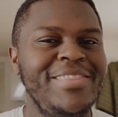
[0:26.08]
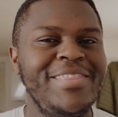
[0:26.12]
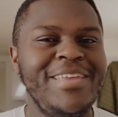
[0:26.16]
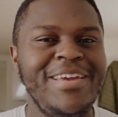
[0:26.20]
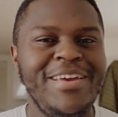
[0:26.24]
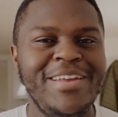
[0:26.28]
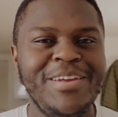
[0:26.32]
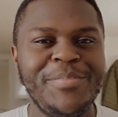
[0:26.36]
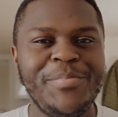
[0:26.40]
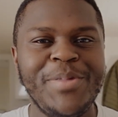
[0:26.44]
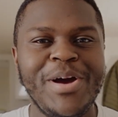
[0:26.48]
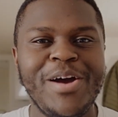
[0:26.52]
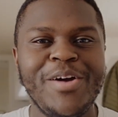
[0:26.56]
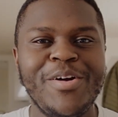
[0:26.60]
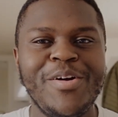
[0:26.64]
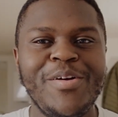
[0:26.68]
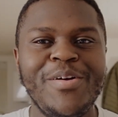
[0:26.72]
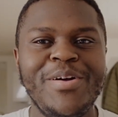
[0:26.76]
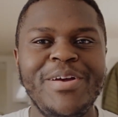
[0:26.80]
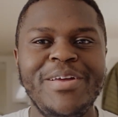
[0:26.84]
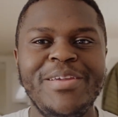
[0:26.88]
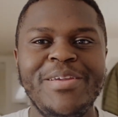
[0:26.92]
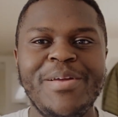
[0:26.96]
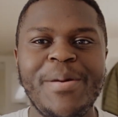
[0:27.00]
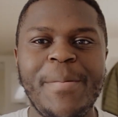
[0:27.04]
thinking about
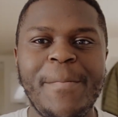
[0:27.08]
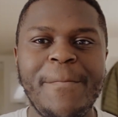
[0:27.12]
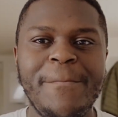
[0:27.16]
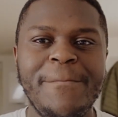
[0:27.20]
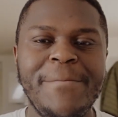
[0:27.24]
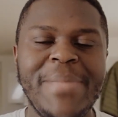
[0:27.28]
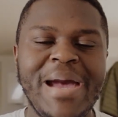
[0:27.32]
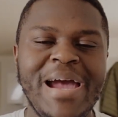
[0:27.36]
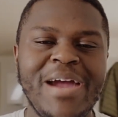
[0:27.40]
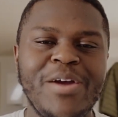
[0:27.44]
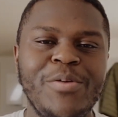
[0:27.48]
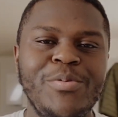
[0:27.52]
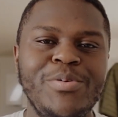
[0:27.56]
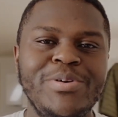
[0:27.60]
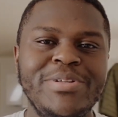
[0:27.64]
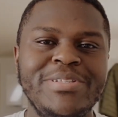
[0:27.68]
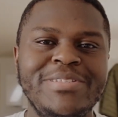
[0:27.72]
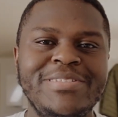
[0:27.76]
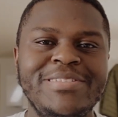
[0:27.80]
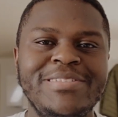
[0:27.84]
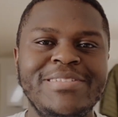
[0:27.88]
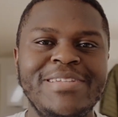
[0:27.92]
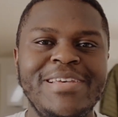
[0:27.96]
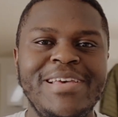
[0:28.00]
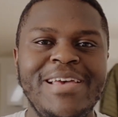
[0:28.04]
going
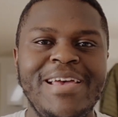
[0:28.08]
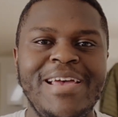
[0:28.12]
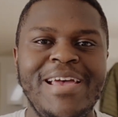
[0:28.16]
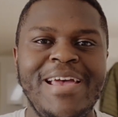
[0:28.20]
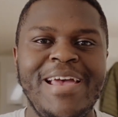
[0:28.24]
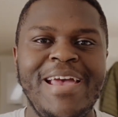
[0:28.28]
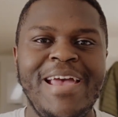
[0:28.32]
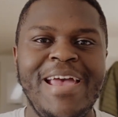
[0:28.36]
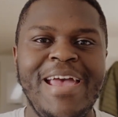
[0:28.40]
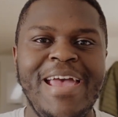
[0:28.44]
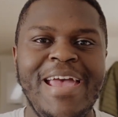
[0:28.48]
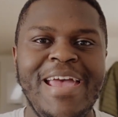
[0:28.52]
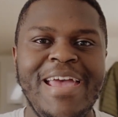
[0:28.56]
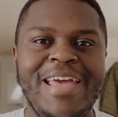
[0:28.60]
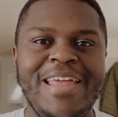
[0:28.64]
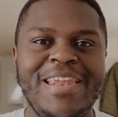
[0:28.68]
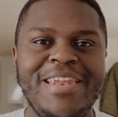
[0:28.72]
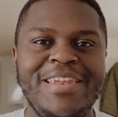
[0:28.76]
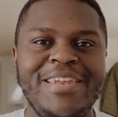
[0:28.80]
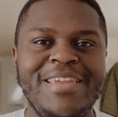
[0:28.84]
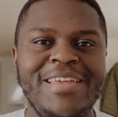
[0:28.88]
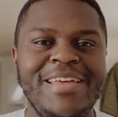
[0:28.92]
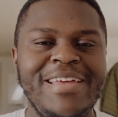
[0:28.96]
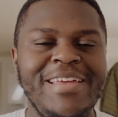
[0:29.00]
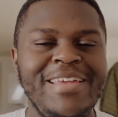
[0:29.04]
backwards
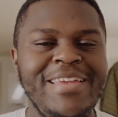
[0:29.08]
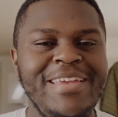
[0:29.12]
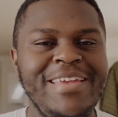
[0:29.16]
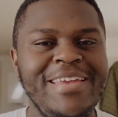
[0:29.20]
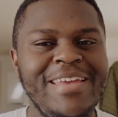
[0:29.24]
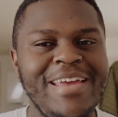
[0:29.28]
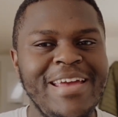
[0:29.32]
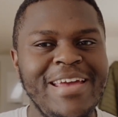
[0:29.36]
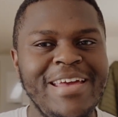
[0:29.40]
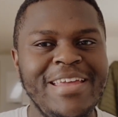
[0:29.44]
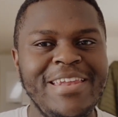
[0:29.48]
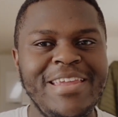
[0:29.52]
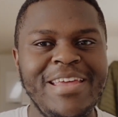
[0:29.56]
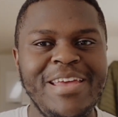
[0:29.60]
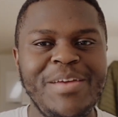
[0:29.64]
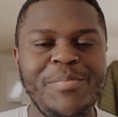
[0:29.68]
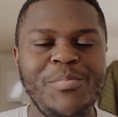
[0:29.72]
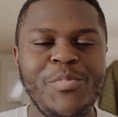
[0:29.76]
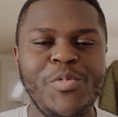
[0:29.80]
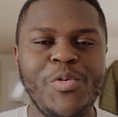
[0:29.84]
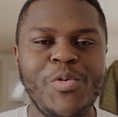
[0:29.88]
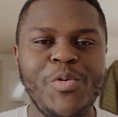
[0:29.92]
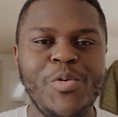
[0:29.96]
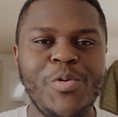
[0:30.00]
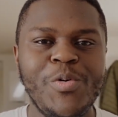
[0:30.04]
and getting a
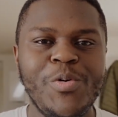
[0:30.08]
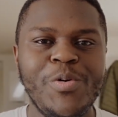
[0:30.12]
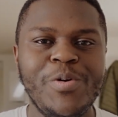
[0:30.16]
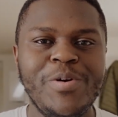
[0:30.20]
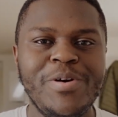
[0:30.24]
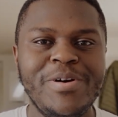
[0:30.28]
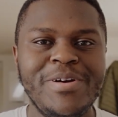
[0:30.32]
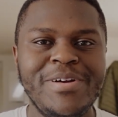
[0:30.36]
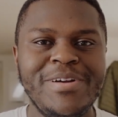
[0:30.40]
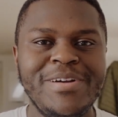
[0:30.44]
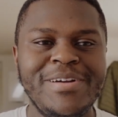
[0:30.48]
more,